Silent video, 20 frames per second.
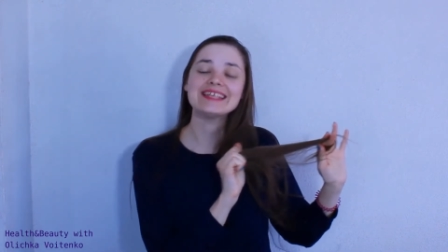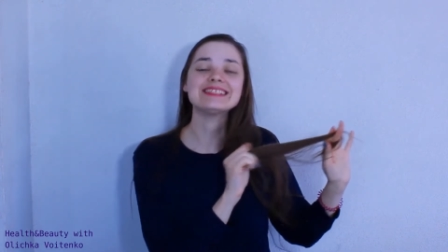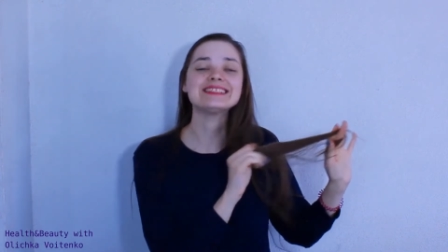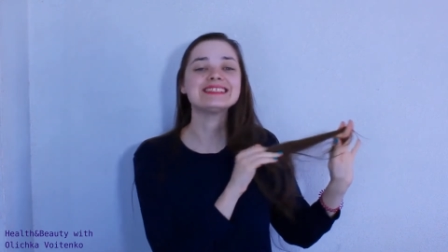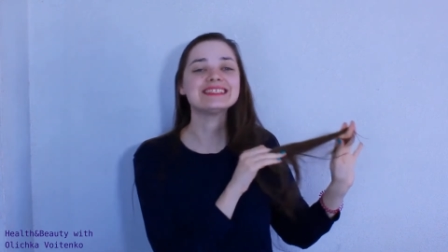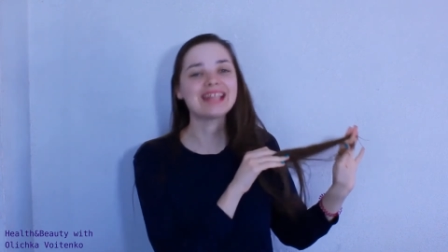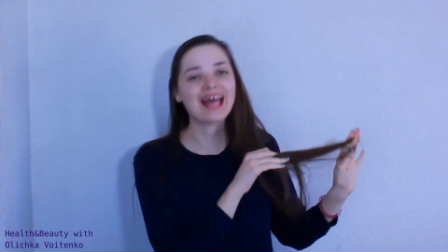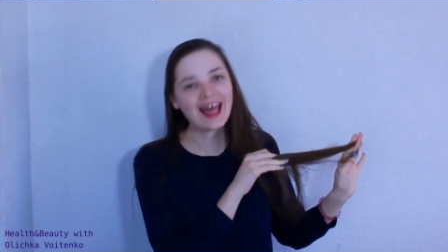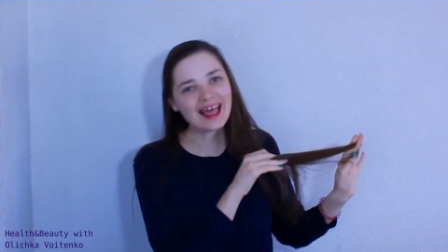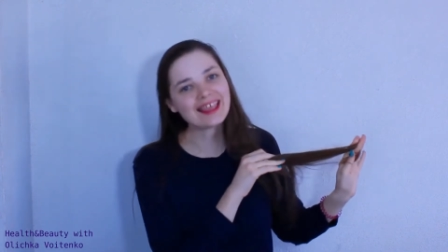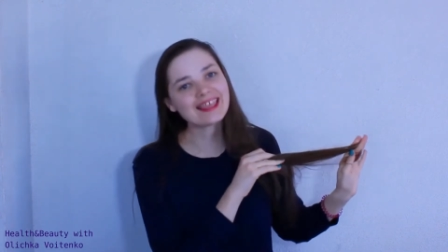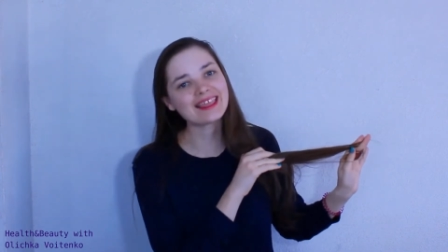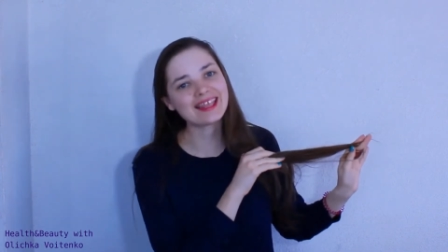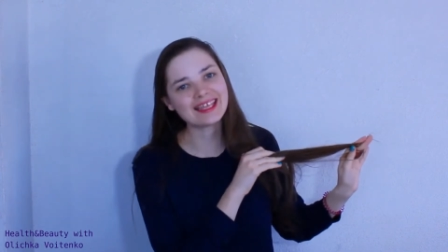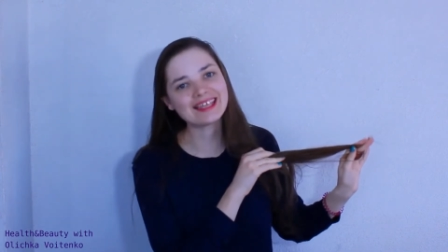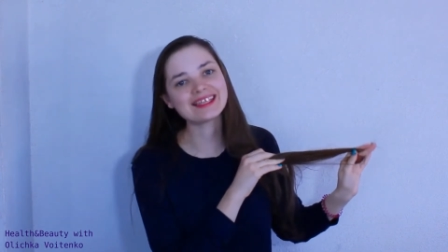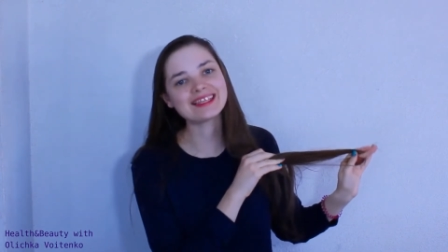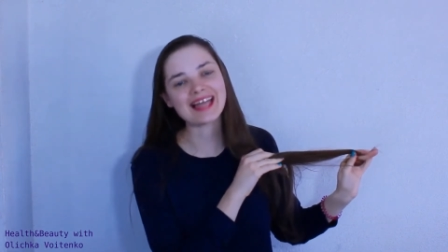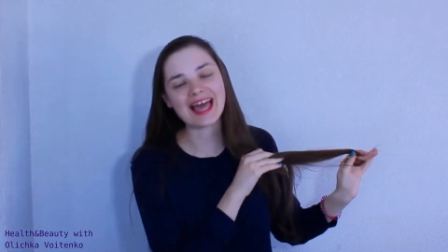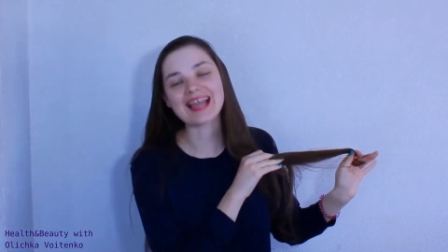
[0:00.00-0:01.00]

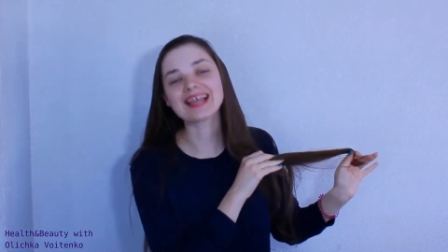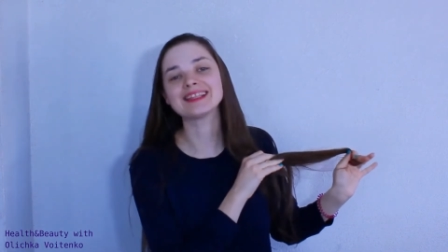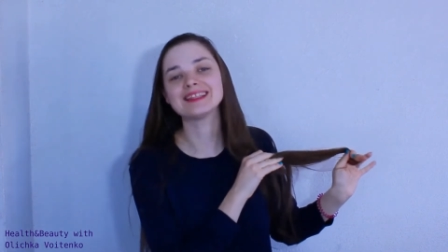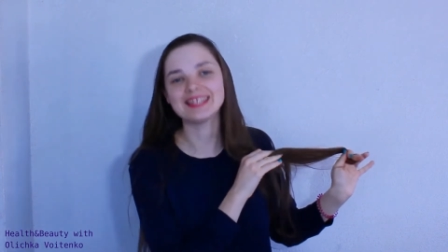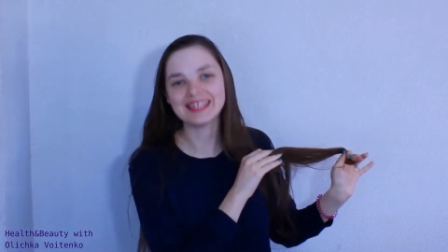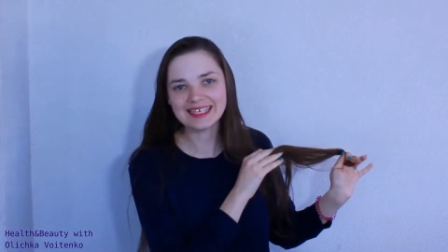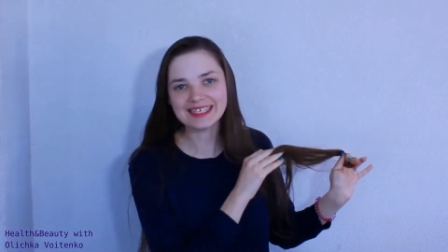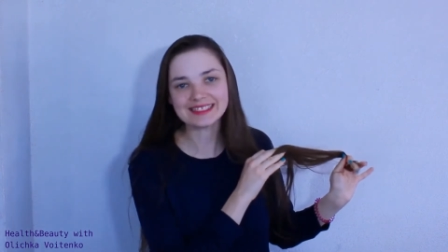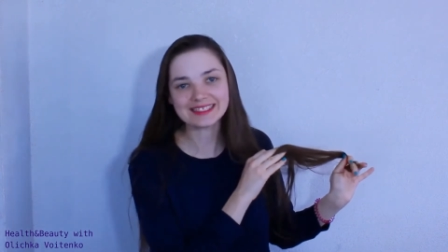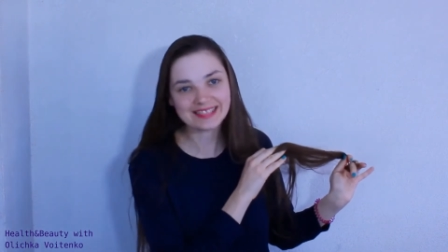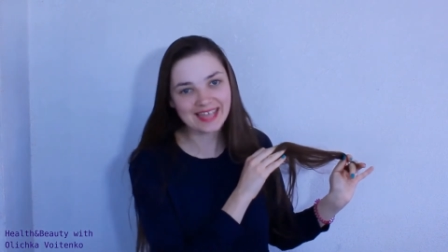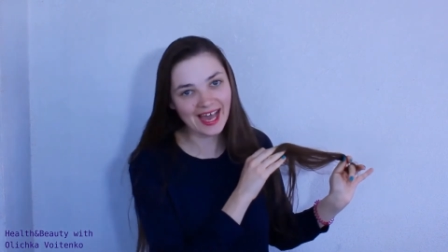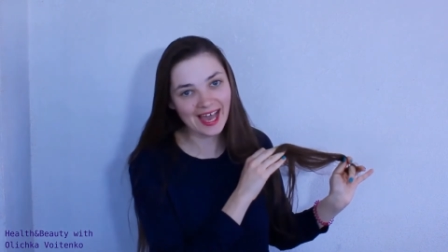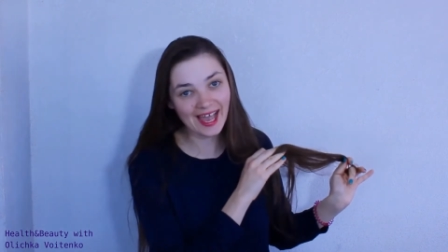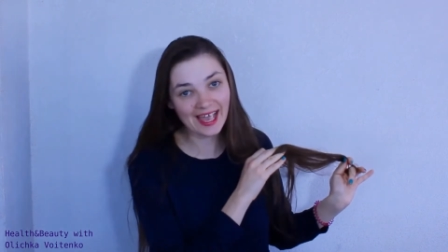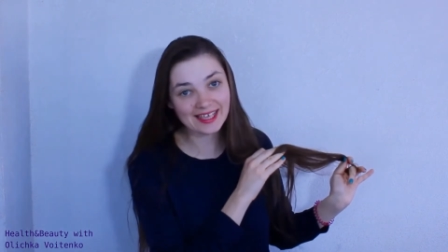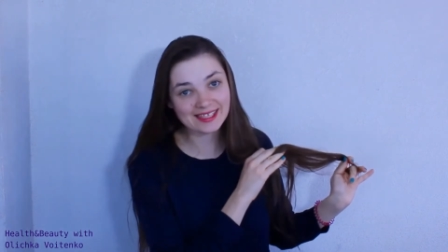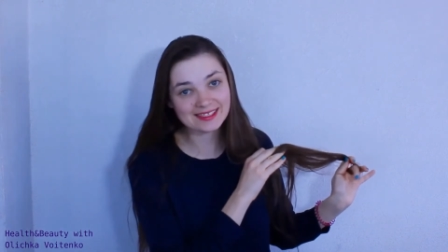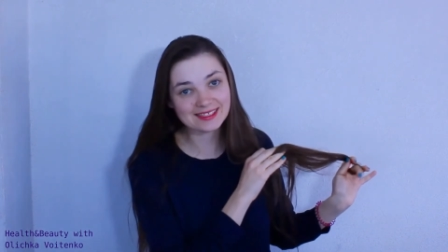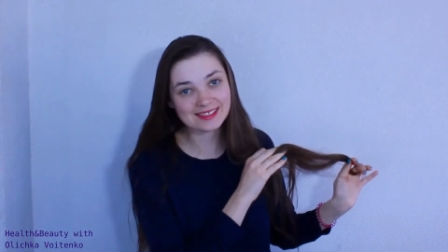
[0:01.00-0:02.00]
Nothing like these
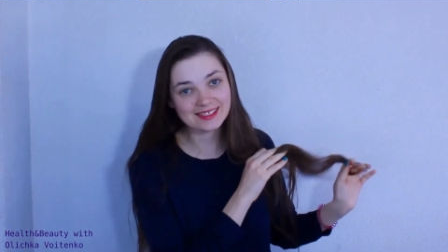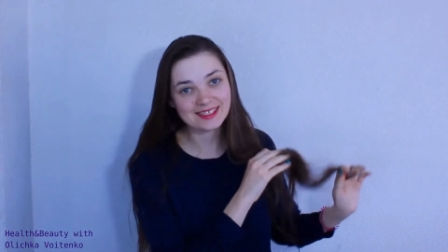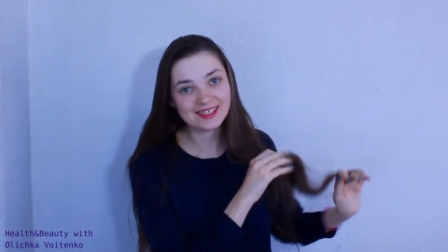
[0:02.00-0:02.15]
guys.